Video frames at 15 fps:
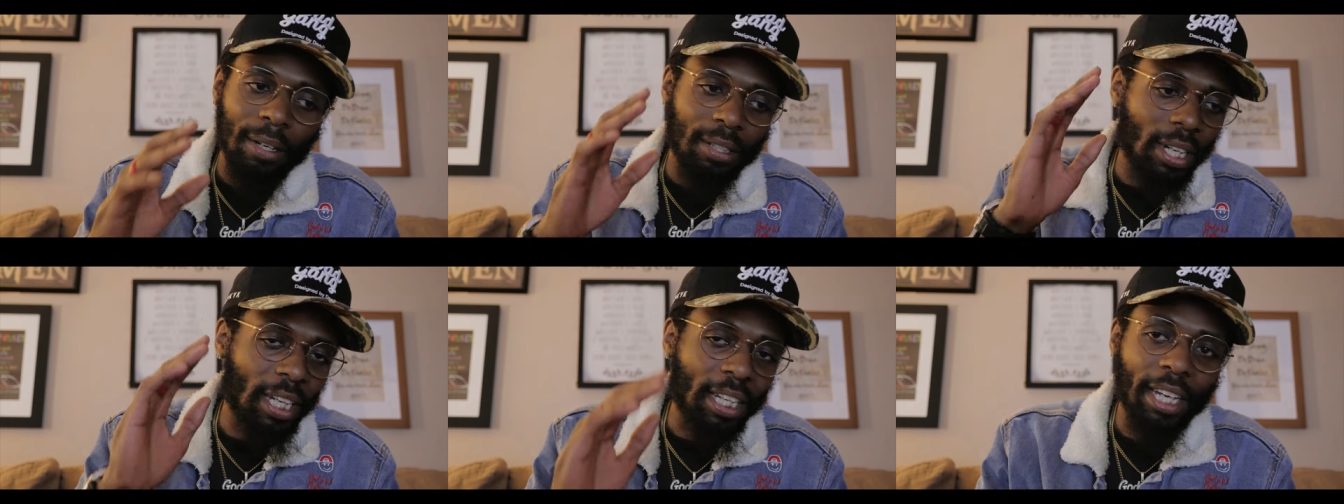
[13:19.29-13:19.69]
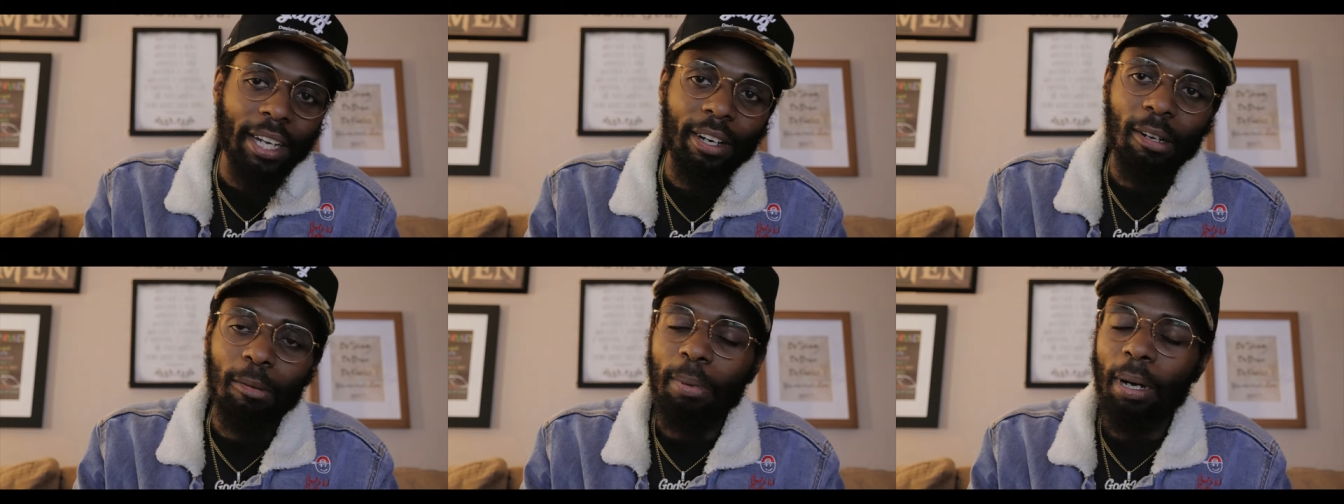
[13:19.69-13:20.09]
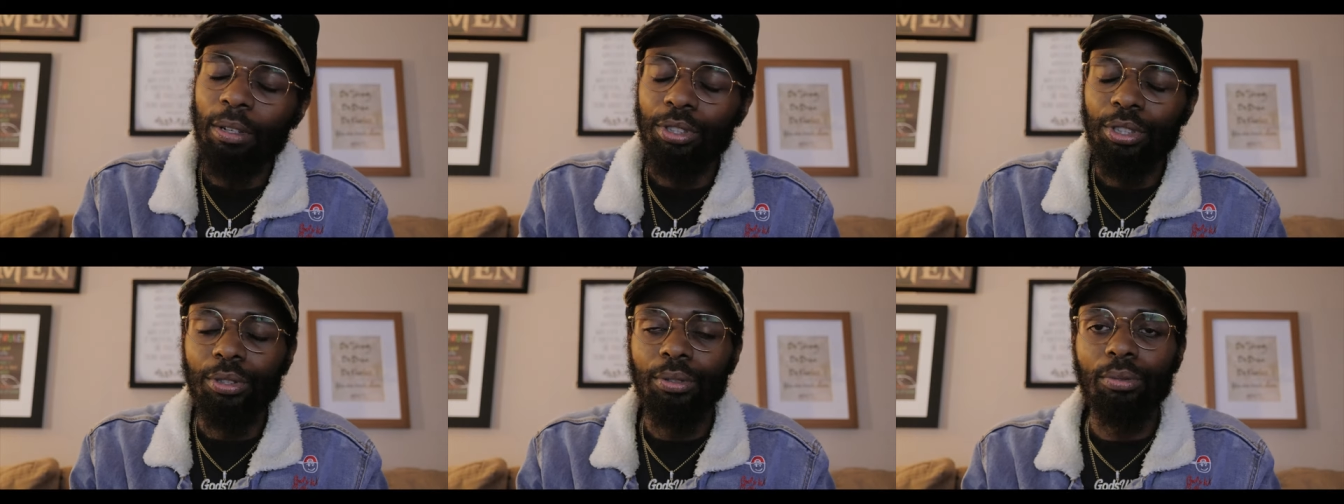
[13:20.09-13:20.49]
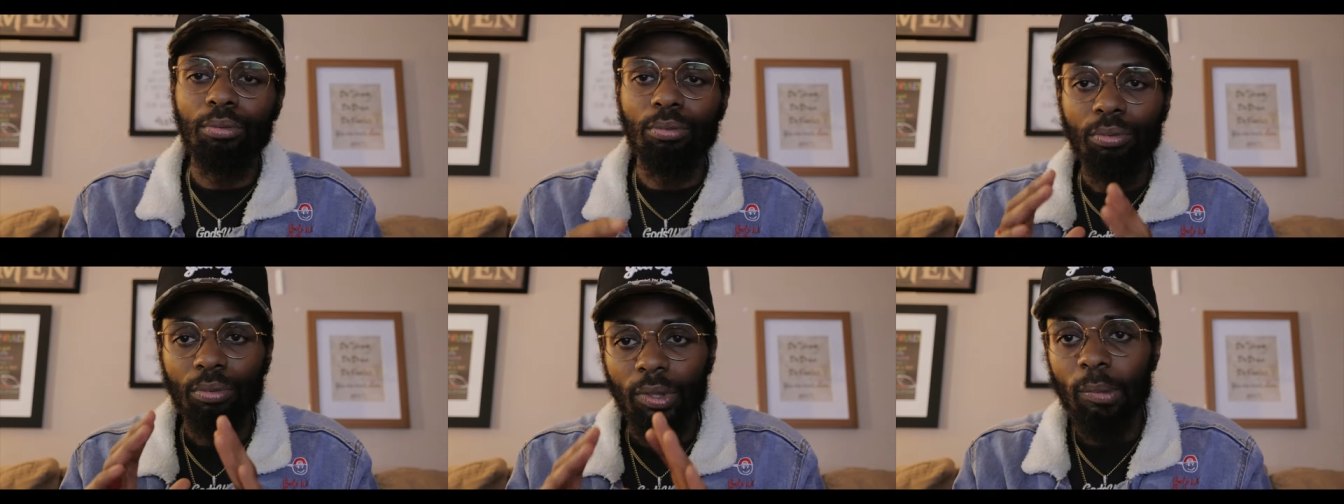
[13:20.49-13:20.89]
they care about
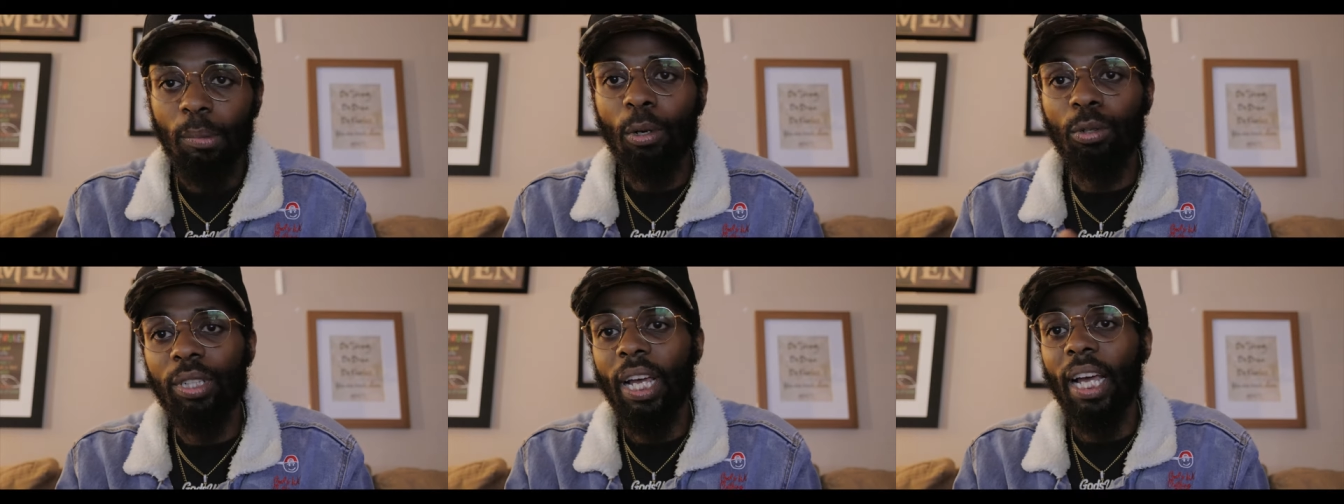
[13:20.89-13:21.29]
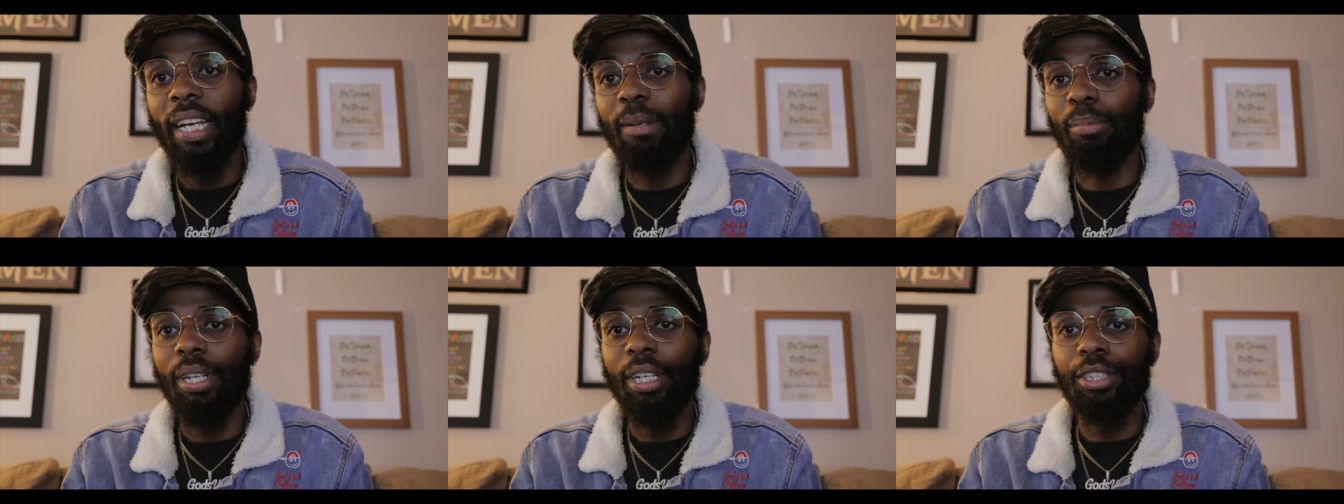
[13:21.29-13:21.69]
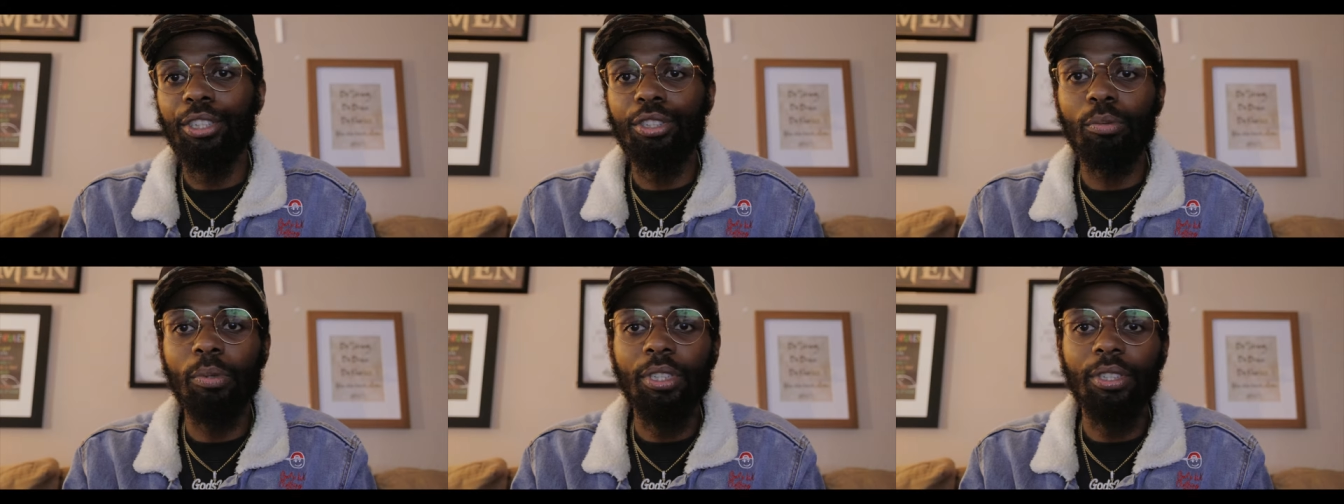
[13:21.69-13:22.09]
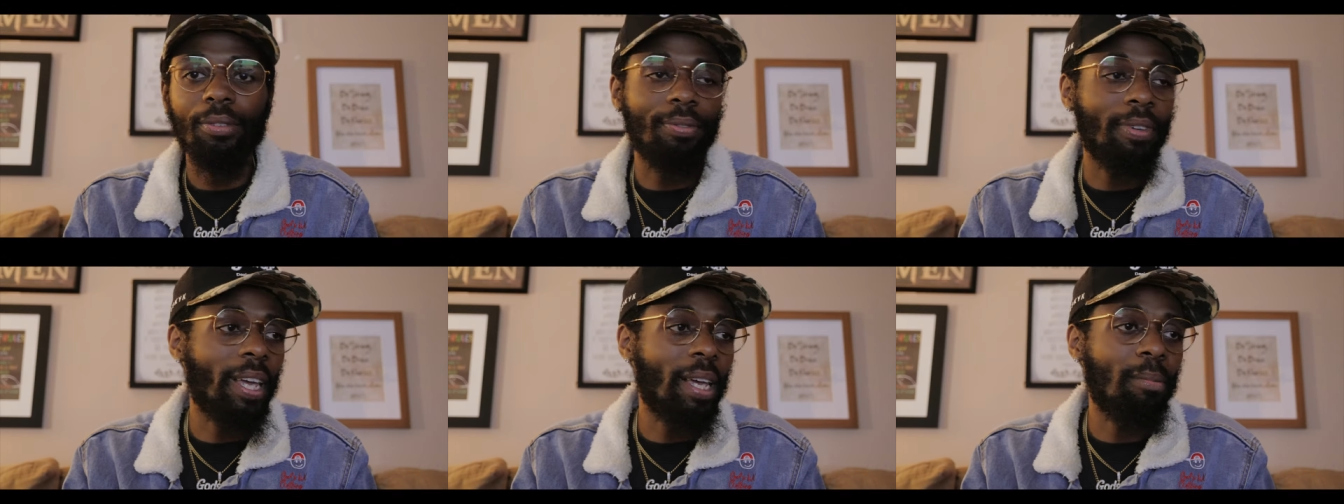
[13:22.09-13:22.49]
you. The Most High blessed you with
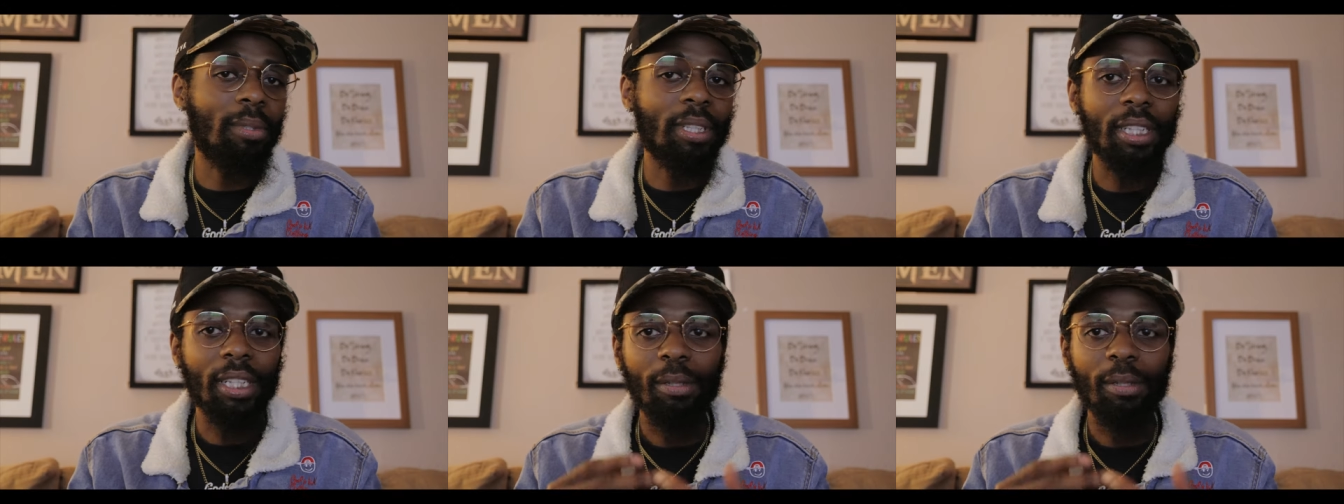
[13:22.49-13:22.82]
your family.